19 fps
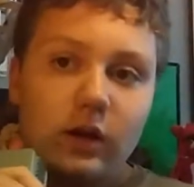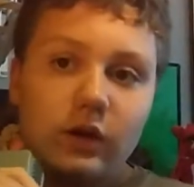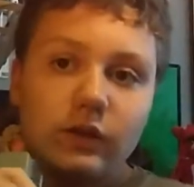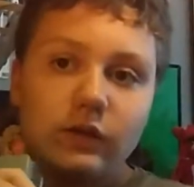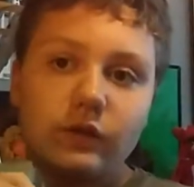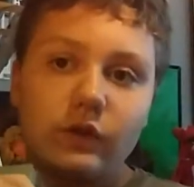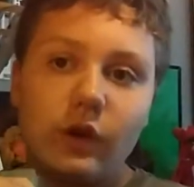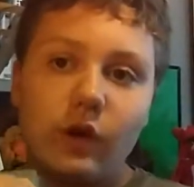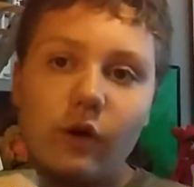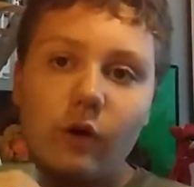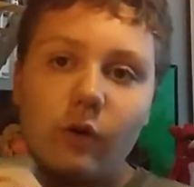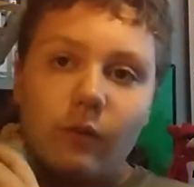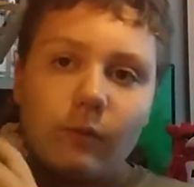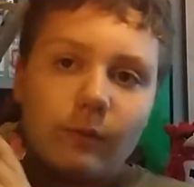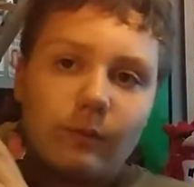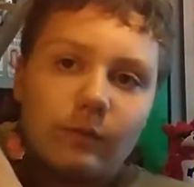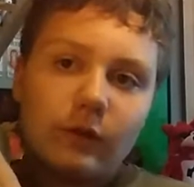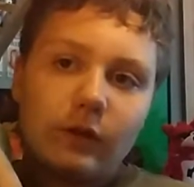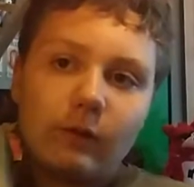So,
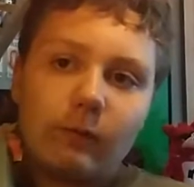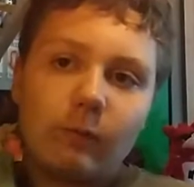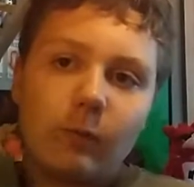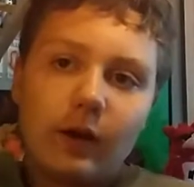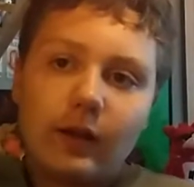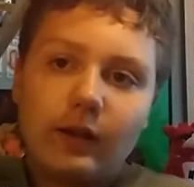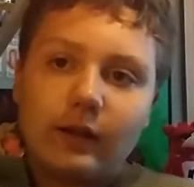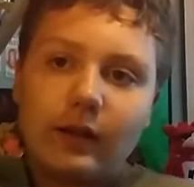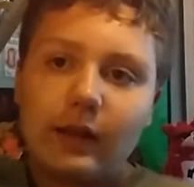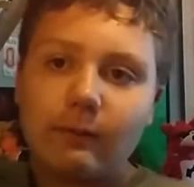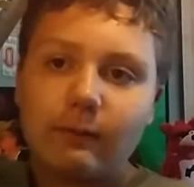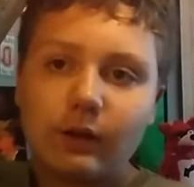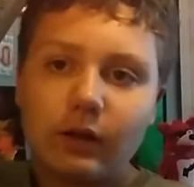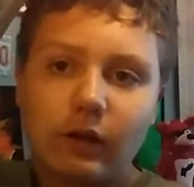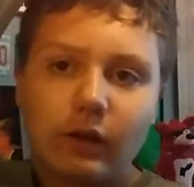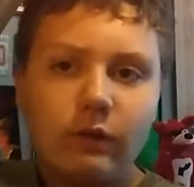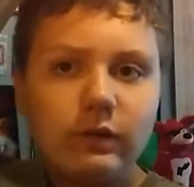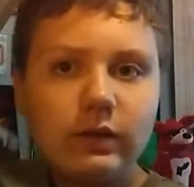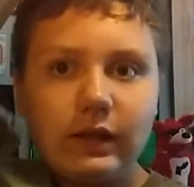when they were
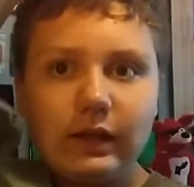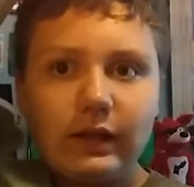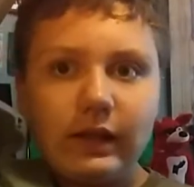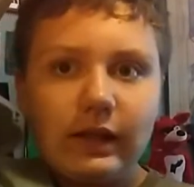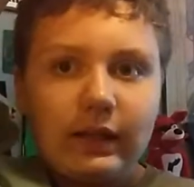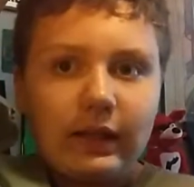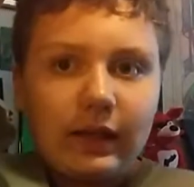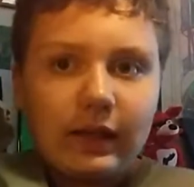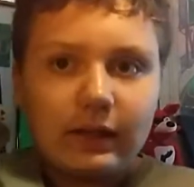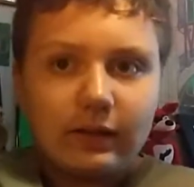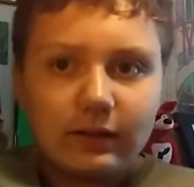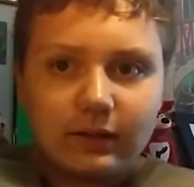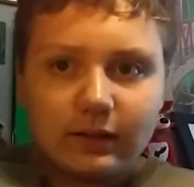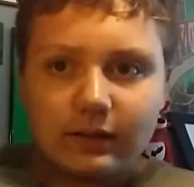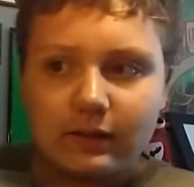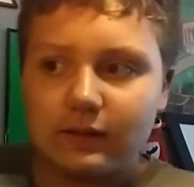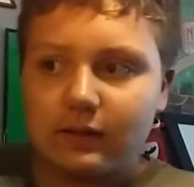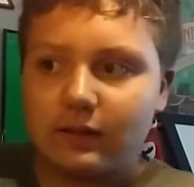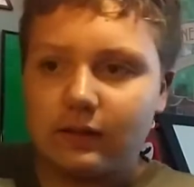using the
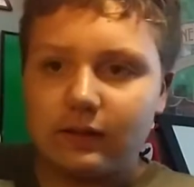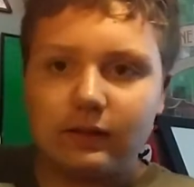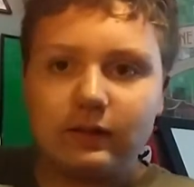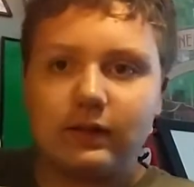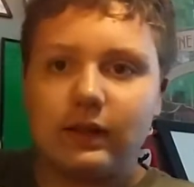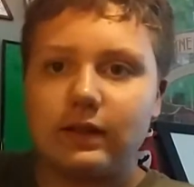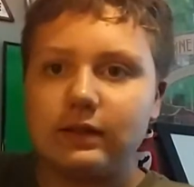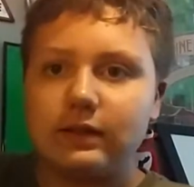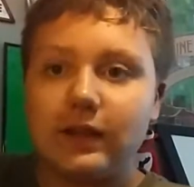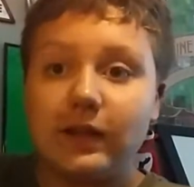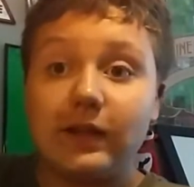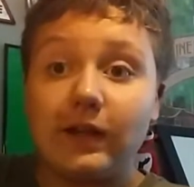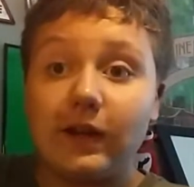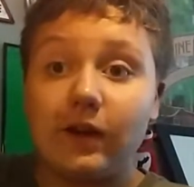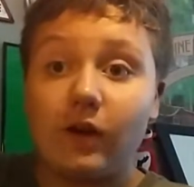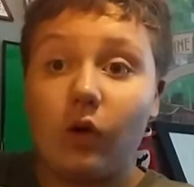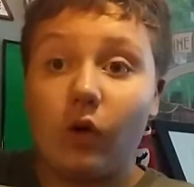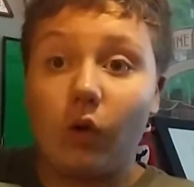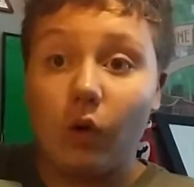discs, since they
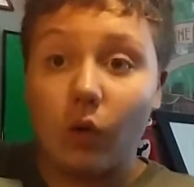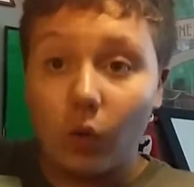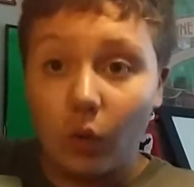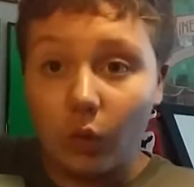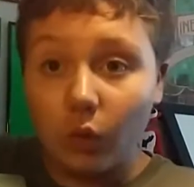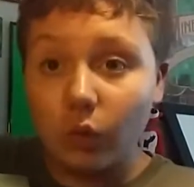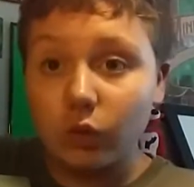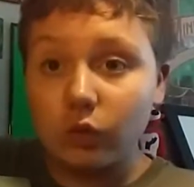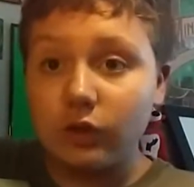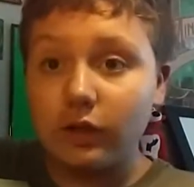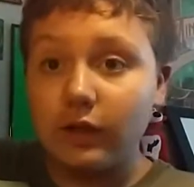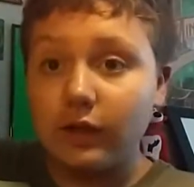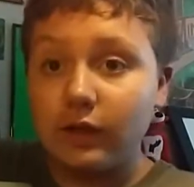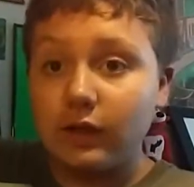didn't hold,